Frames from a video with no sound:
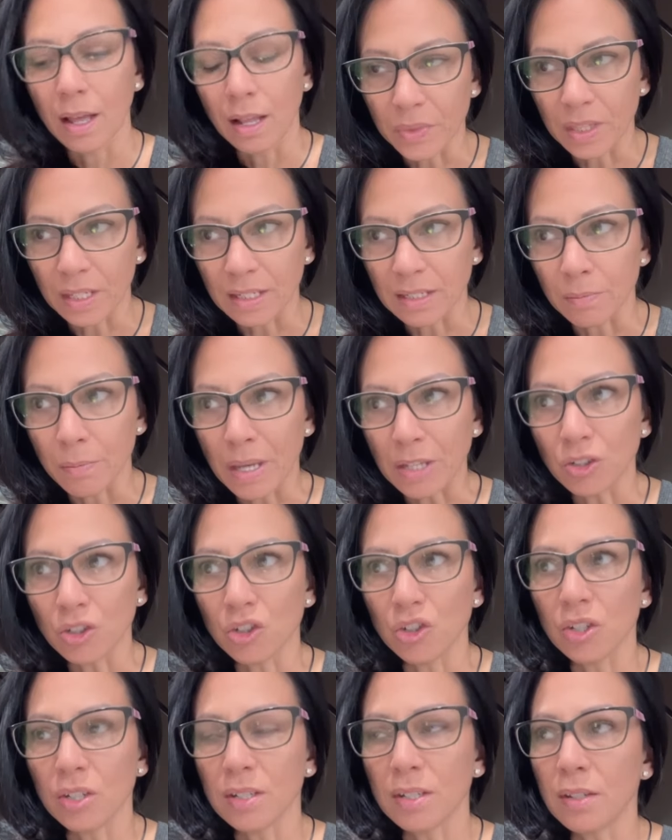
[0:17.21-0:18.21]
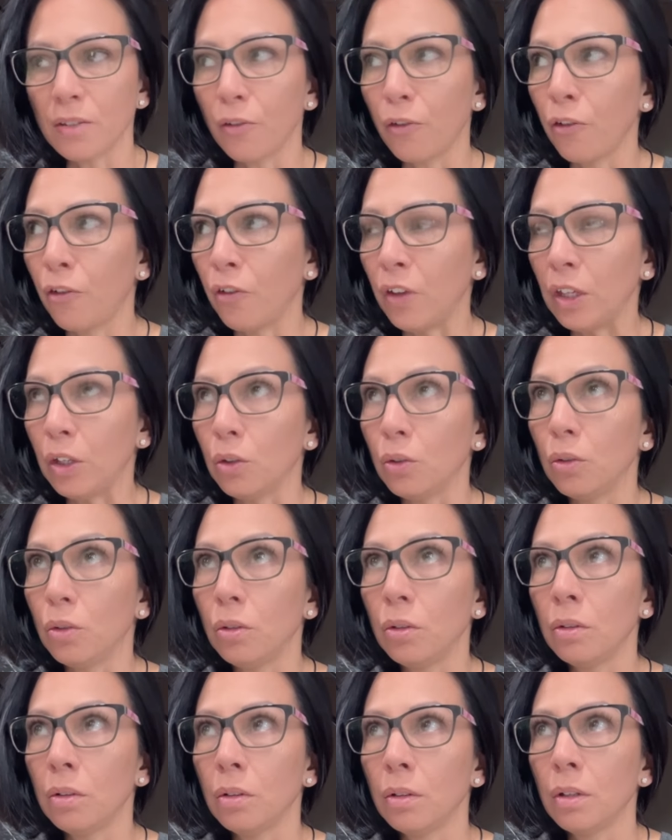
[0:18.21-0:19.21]
These messages
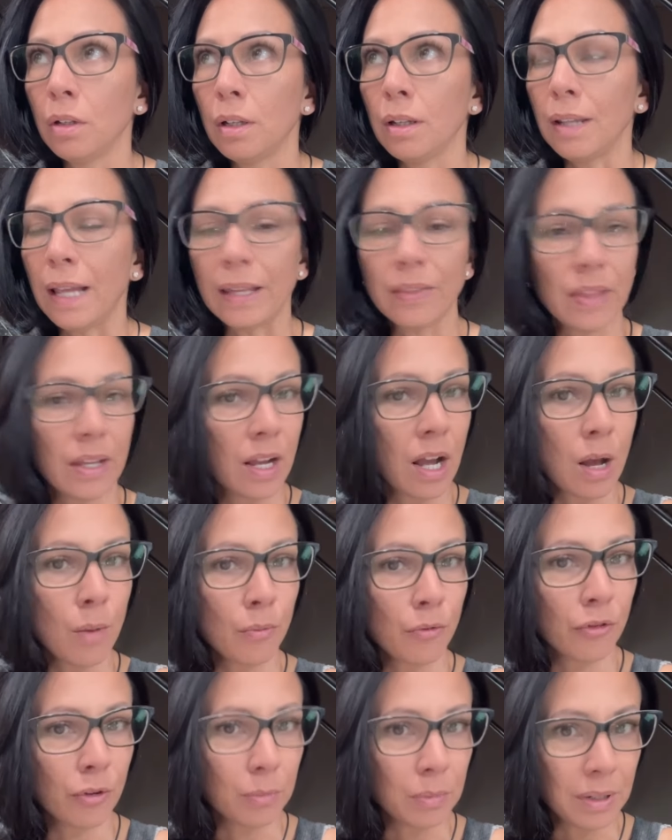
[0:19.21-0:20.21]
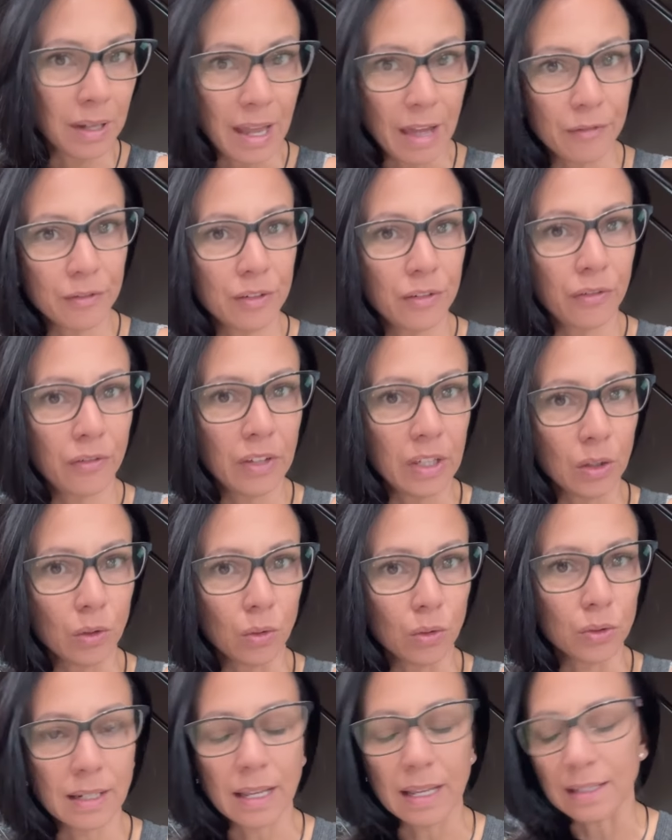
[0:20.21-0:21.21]
feel like they come from left
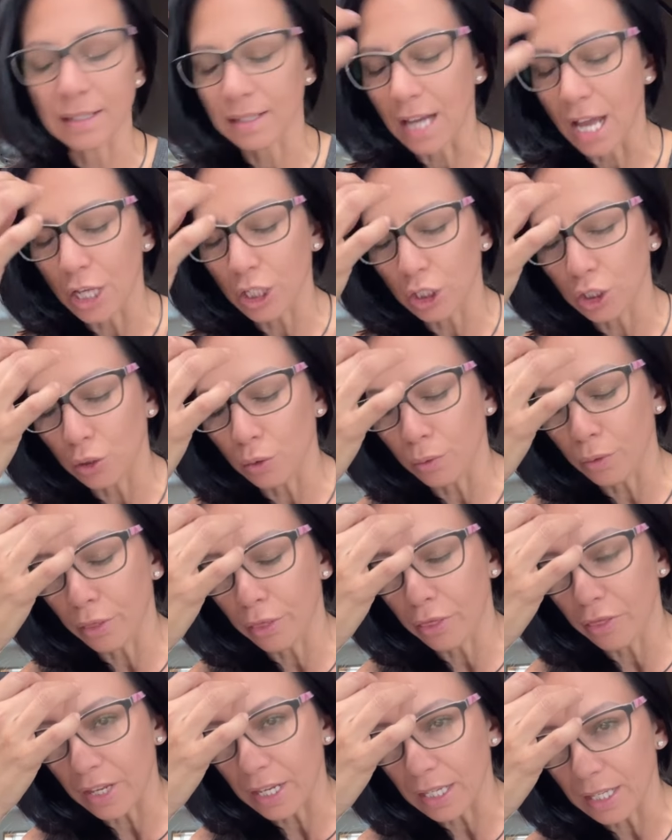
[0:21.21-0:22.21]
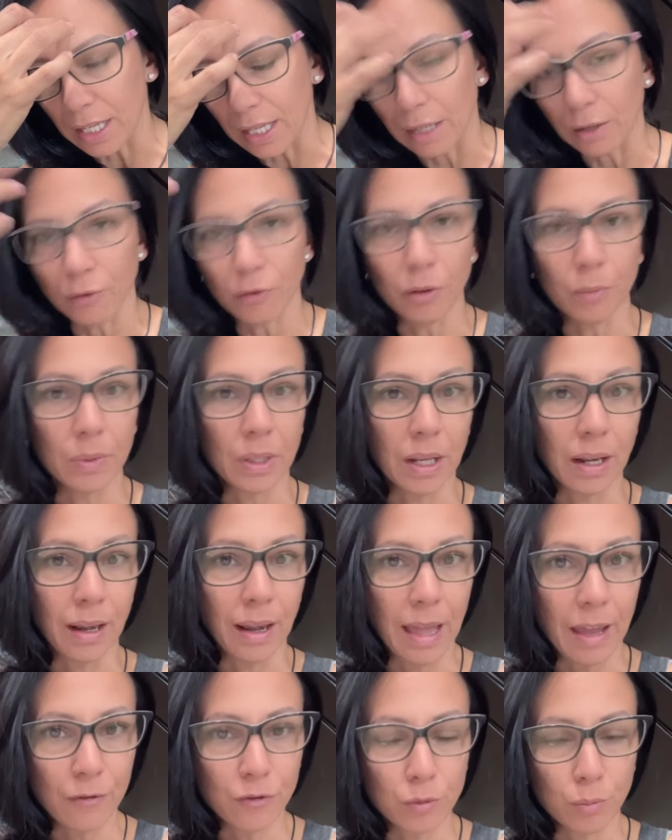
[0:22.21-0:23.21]
field. It's not you thinking from the
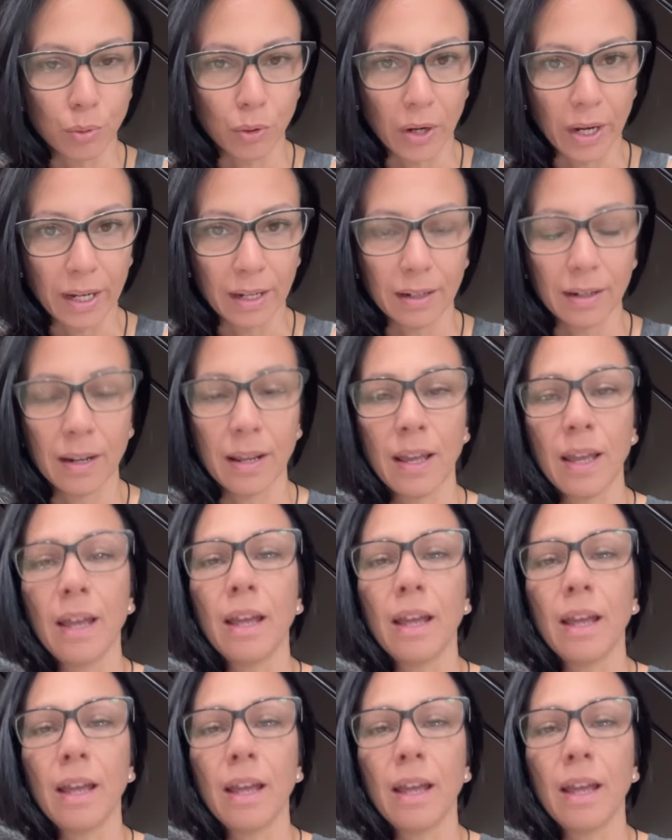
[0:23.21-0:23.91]
left brain.